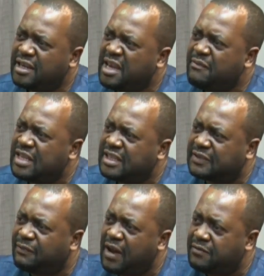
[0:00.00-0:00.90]
even
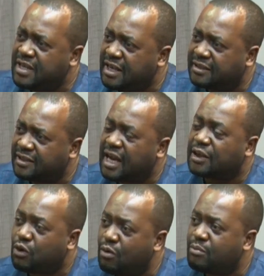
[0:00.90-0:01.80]
just 5 days
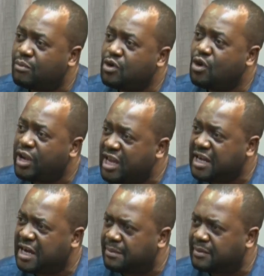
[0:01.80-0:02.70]
at home, no
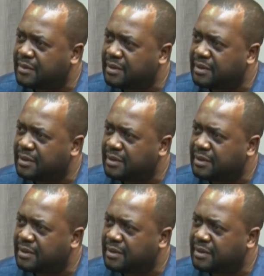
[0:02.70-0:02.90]
income?